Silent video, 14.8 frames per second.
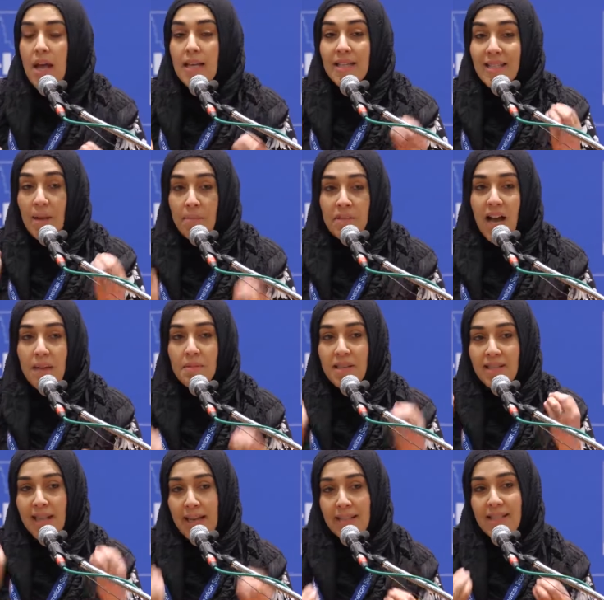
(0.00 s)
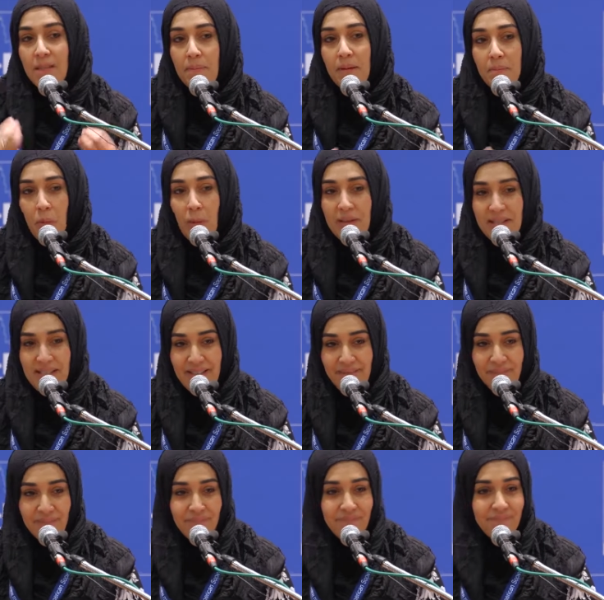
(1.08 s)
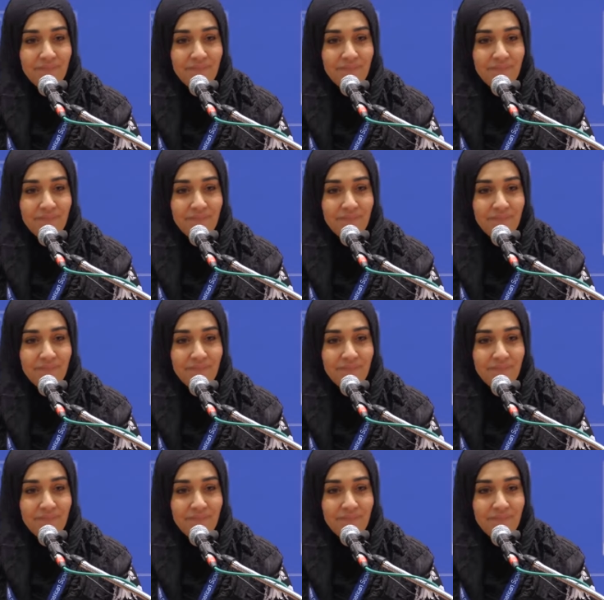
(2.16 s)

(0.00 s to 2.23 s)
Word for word: sometimes is like sipping poison